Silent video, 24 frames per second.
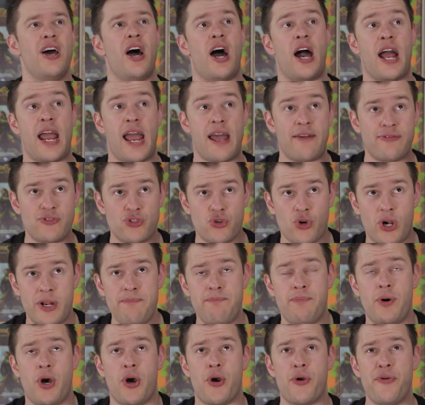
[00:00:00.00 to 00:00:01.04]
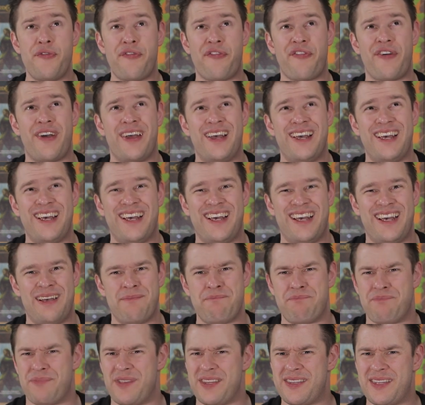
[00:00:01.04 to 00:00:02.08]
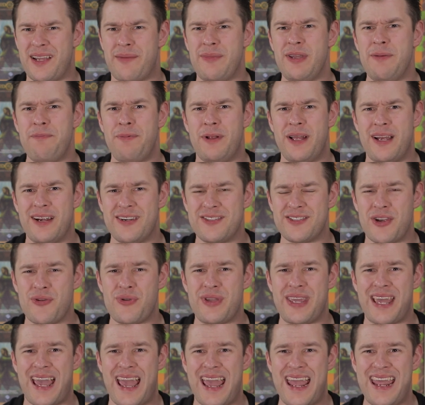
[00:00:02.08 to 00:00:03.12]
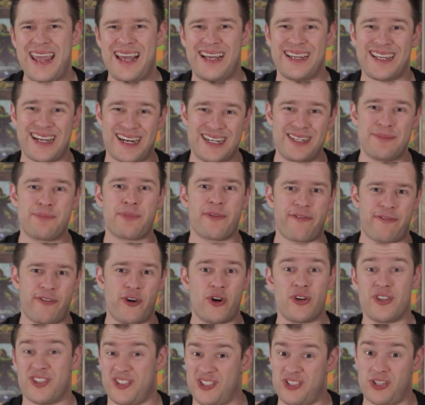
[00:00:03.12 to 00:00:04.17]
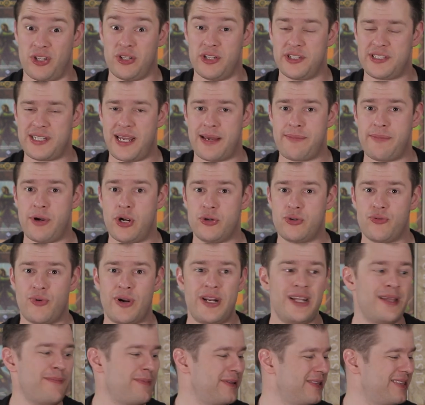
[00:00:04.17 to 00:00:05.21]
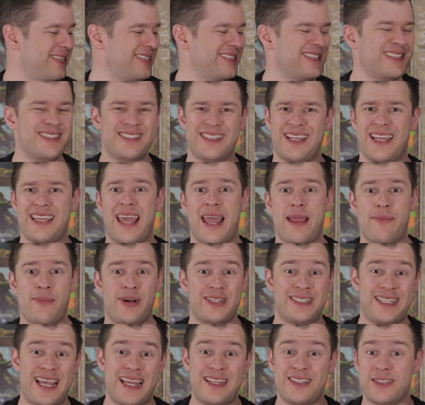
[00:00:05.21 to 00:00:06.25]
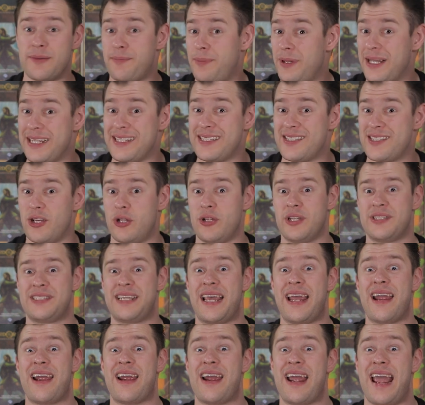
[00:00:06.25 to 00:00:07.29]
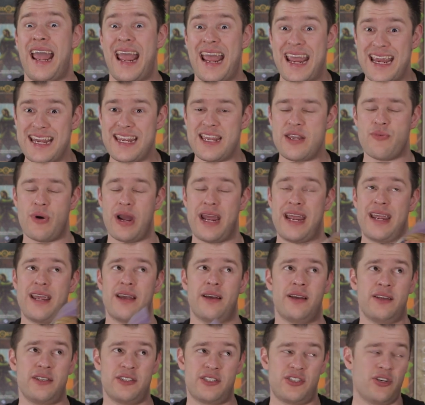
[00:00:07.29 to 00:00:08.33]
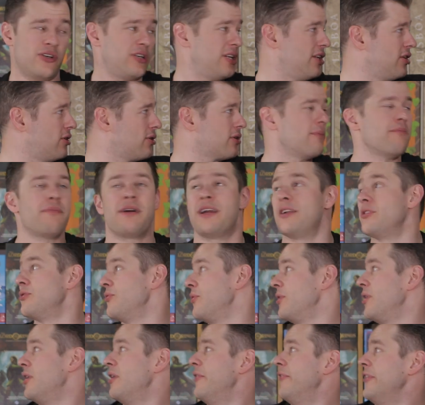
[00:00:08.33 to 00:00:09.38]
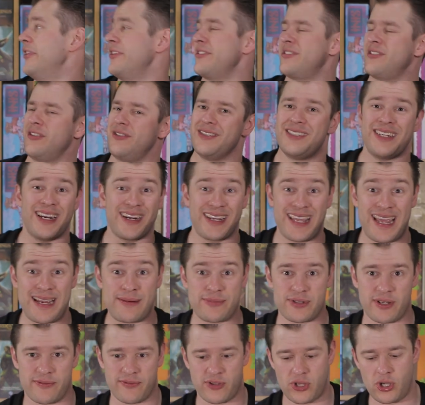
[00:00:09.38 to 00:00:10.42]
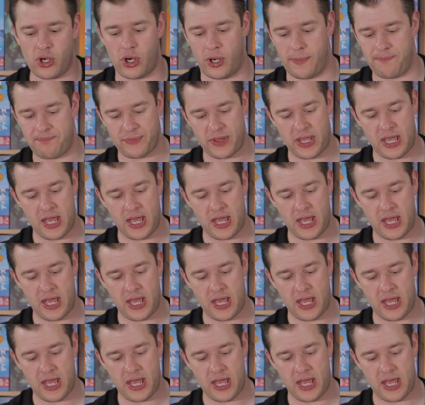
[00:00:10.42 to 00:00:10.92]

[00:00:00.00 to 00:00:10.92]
I have tried both. The dummy player is okay. I kind of prefer the solitaire mode, really, but this isn't a game I tend to play solitaire anyway. Certainly not compared to a lot of other solitaire games I've got.